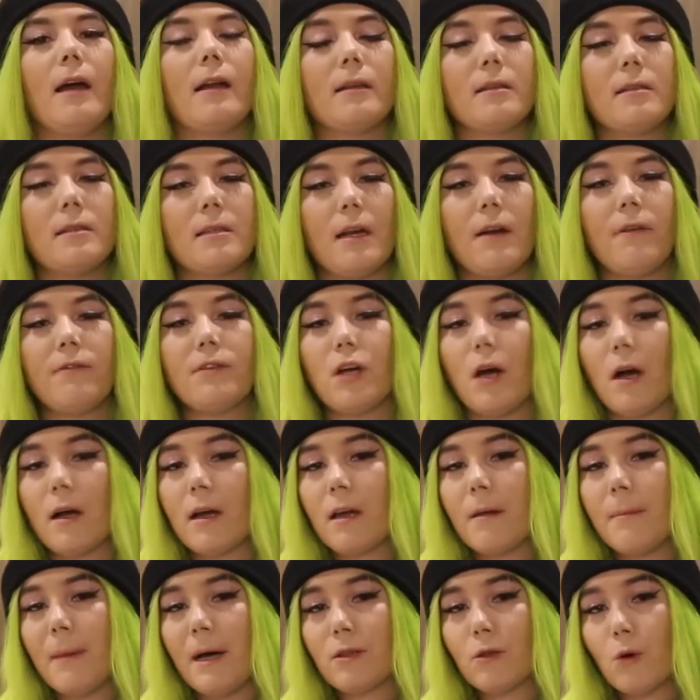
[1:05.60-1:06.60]
and instead of
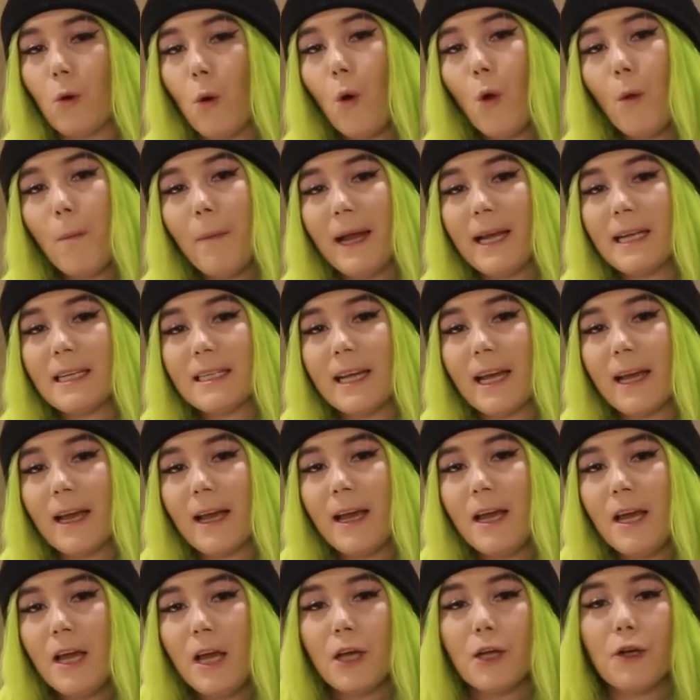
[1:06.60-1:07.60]
talking about the whole
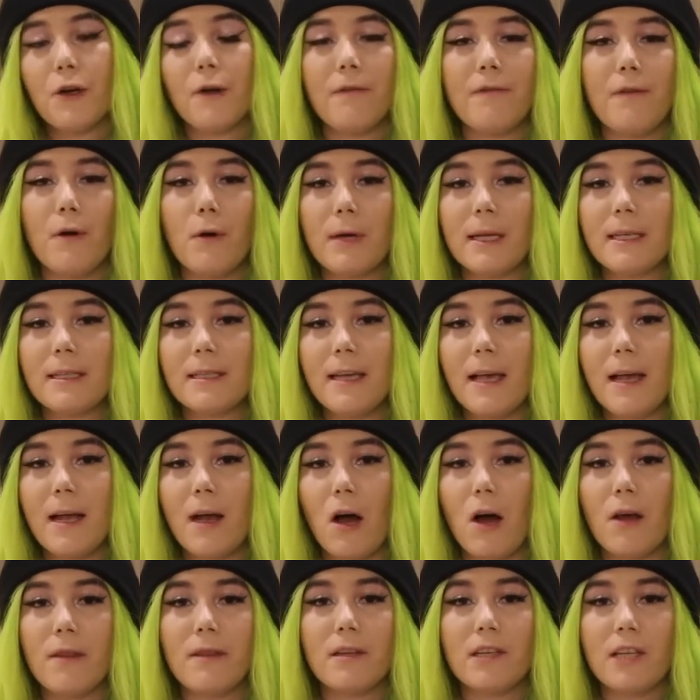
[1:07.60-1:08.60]
painting, you're focusing
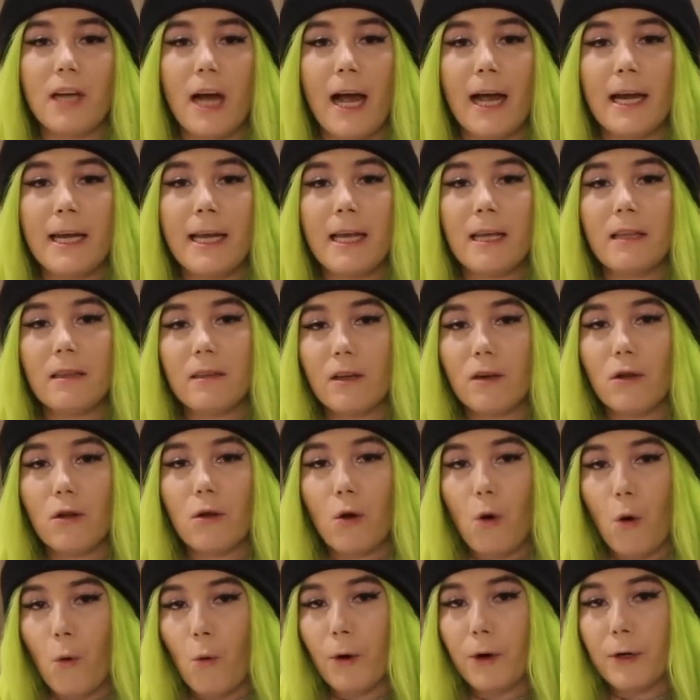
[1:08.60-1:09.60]
on the tiny little
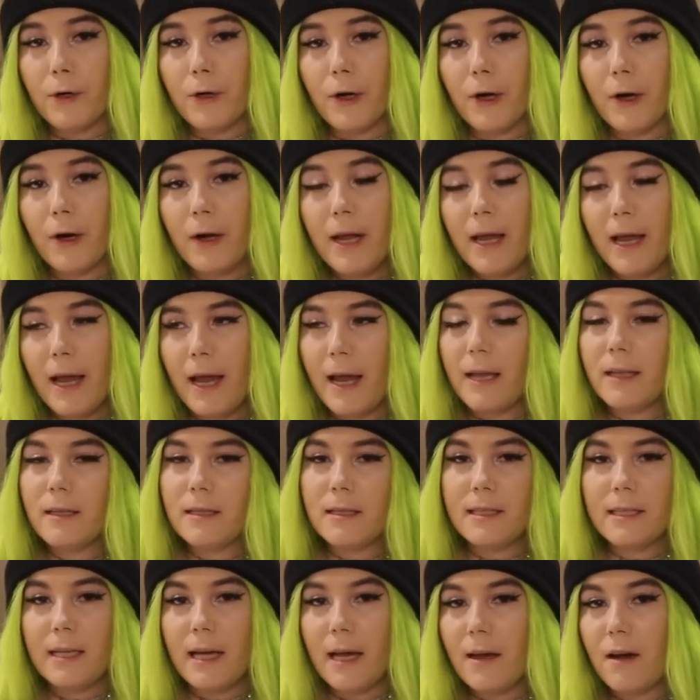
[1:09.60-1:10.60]
corner
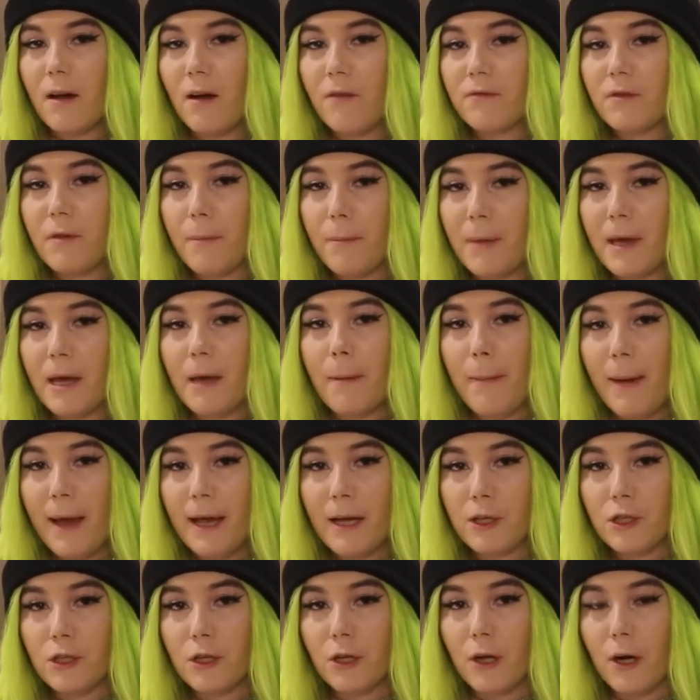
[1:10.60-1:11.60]
instead of the big
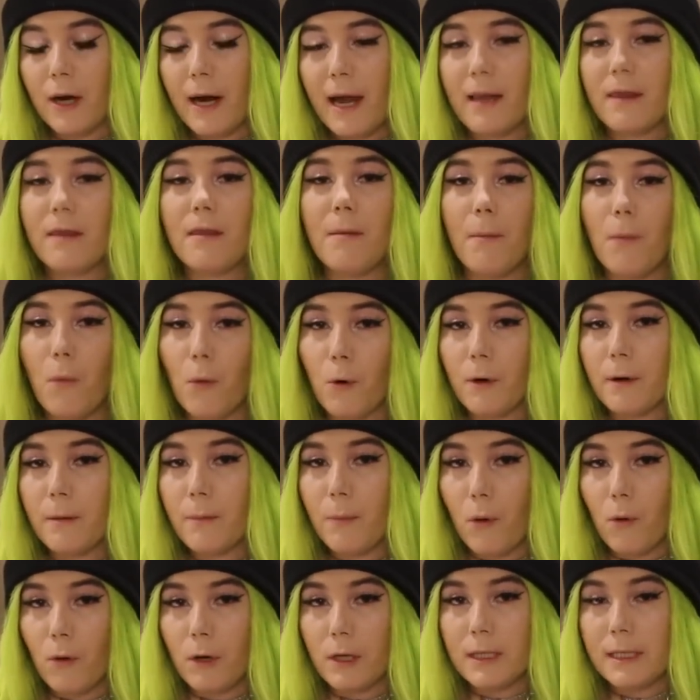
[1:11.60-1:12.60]
picture and the more
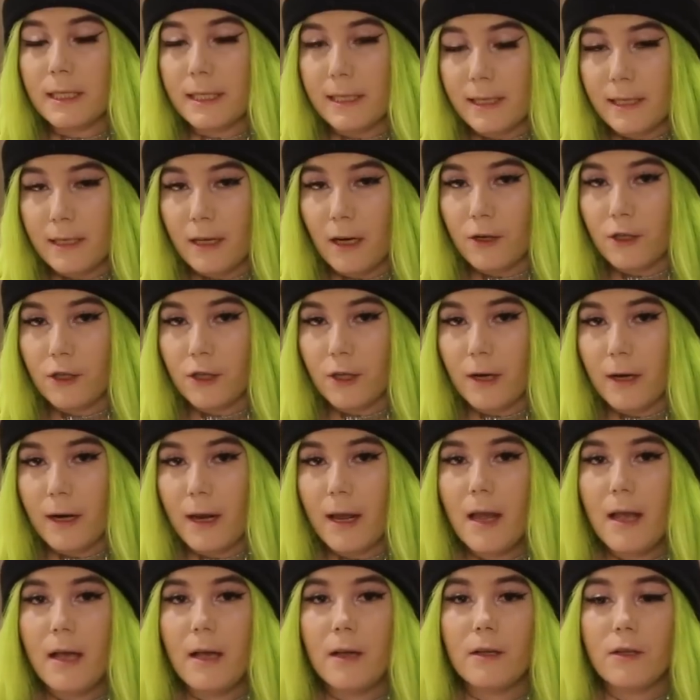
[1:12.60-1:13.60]
important discussion.
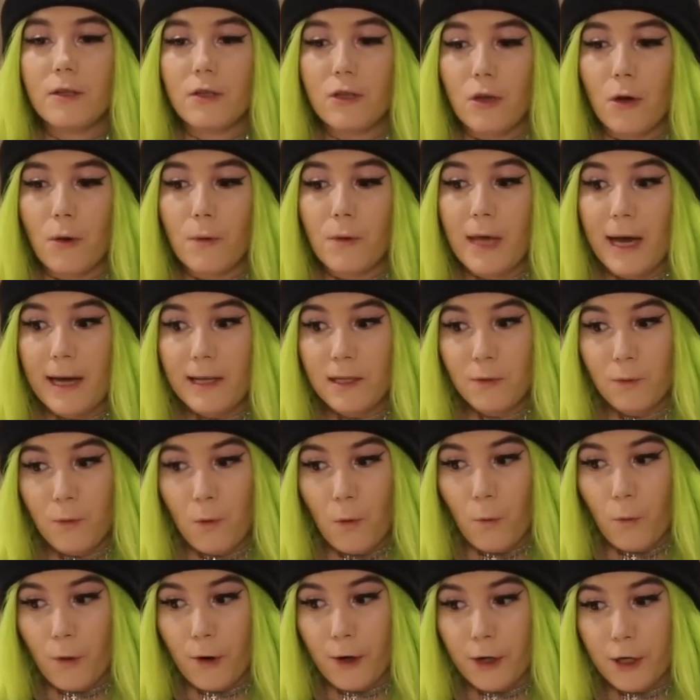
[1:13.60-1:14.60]
So that's
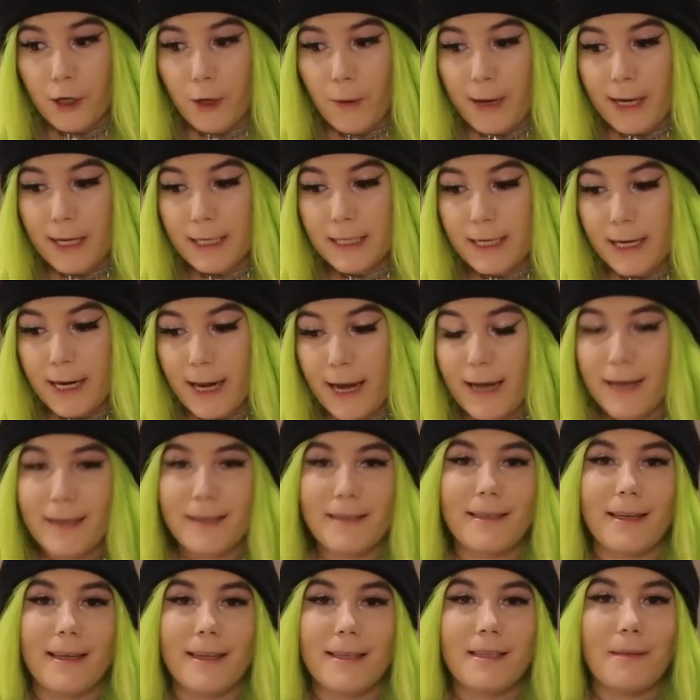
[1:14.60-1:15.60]
what we're doing today
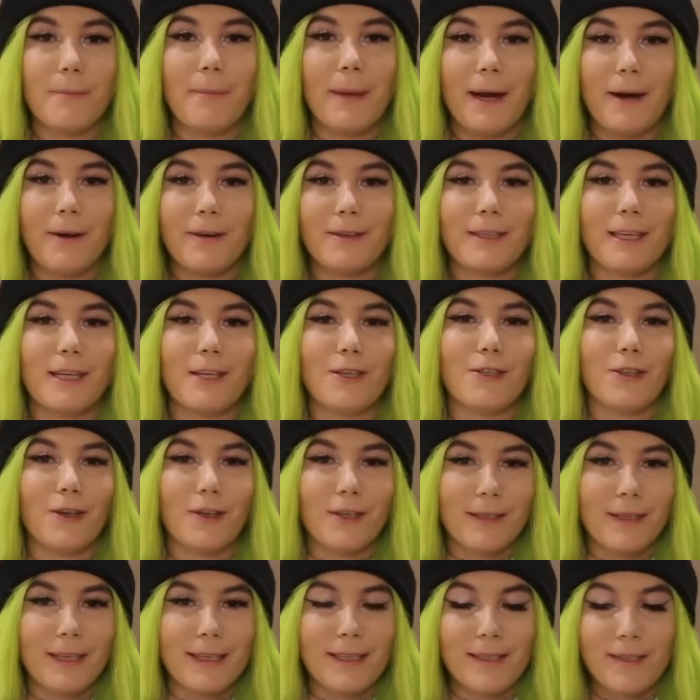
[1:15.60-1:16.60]
since apparently
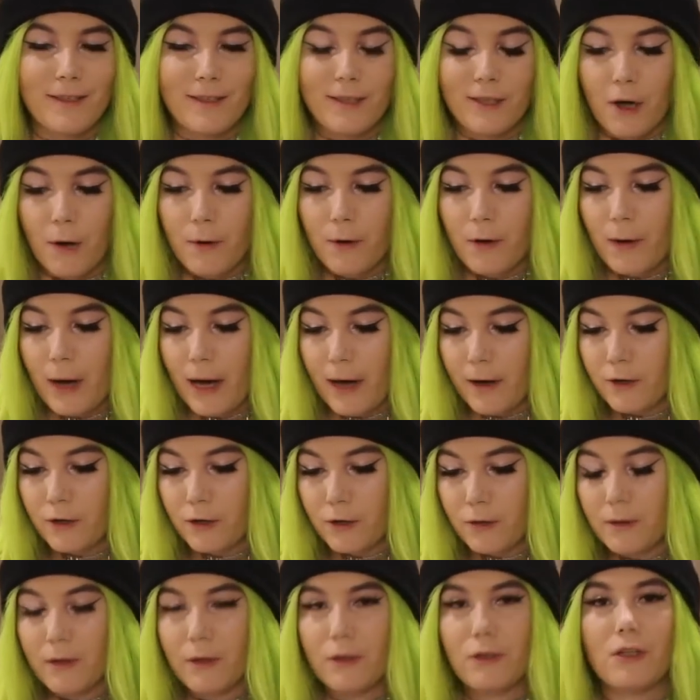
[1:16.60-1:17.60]
journalists don't know how to
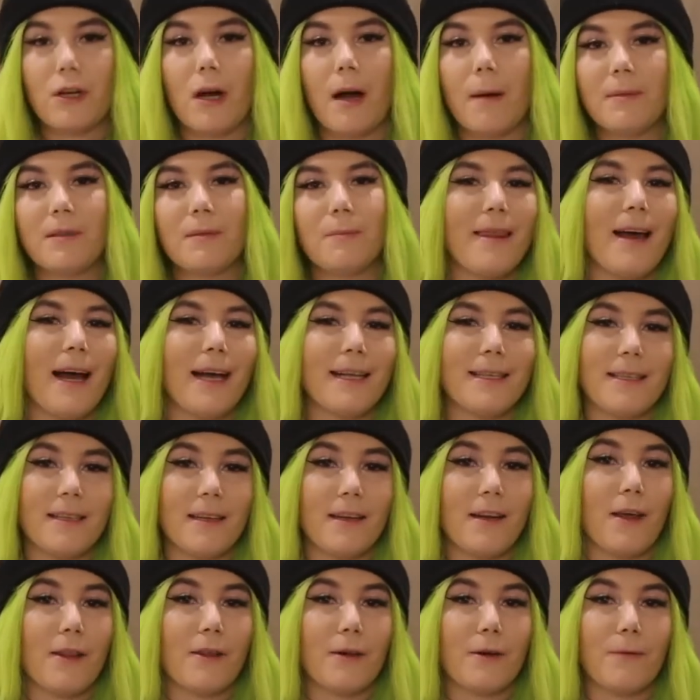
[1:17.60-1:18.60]
do their jobs. That's
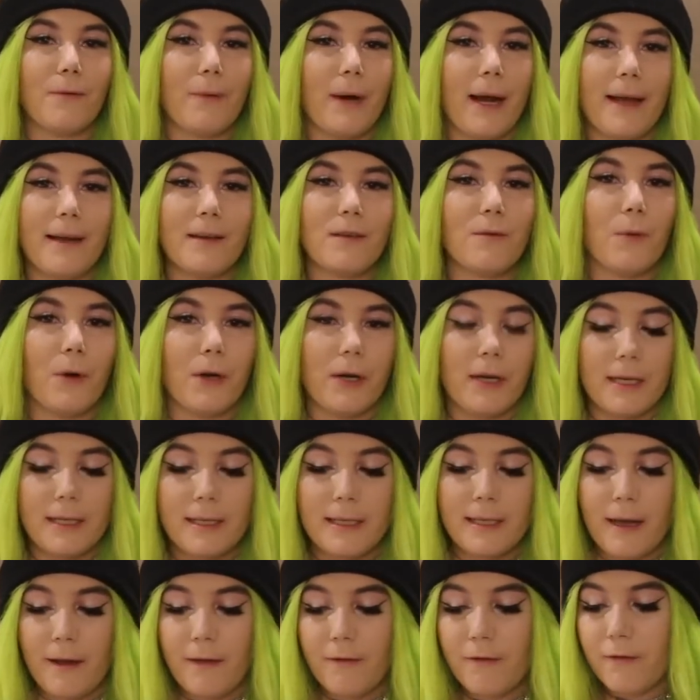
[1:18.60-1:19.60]
another rant we're gonna
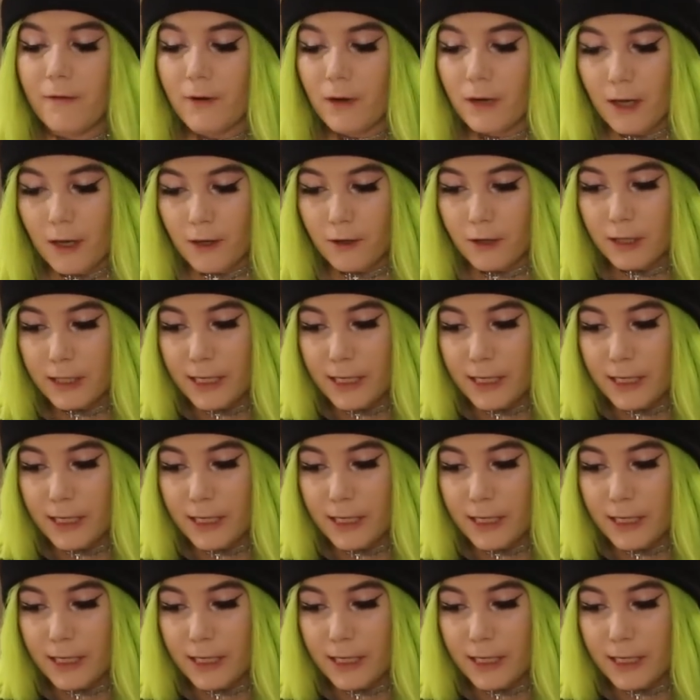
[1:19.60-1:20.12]
save for another